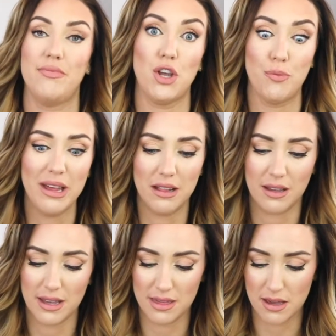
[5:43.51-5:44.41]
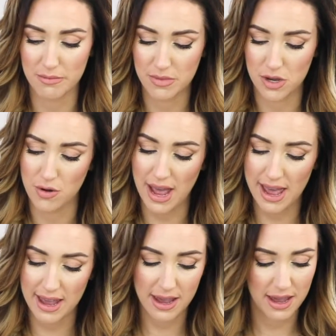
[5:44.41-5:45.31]
no milk in them, no
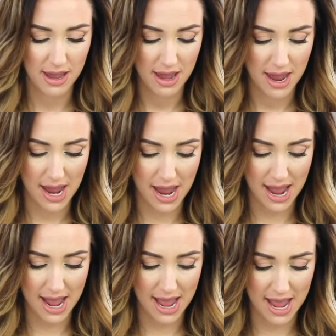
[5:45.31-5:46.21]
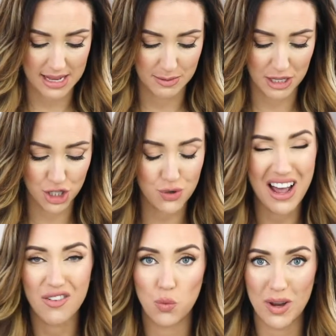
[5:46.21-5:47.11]
egg. And they do
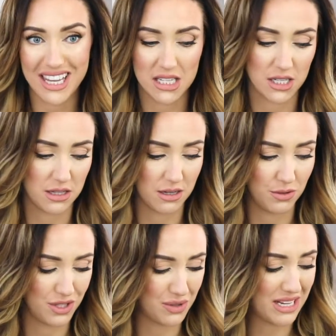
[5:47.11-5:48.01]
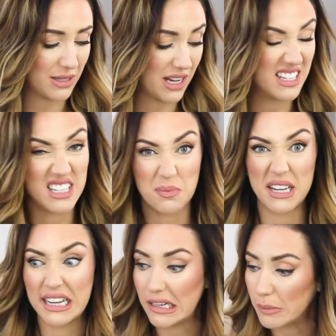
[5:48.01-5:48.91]
have wheat though, so that's, I need to
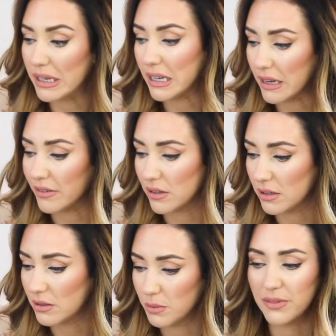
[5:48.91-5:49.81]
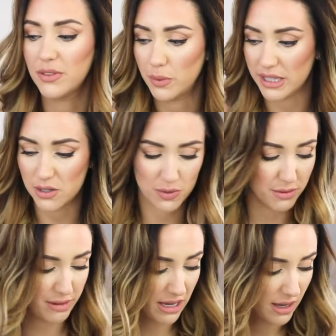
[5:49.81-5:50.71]
be a little bit careful with the wheat
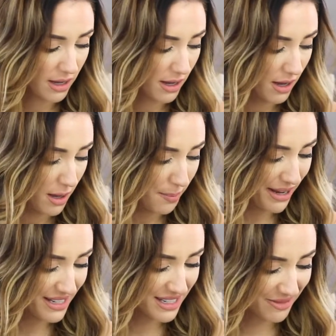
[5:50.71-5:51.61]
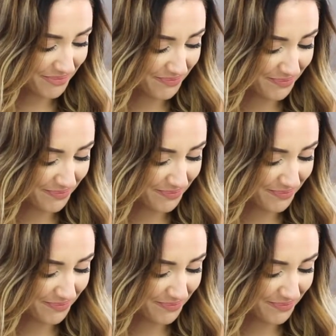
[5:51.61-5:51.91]
with me. But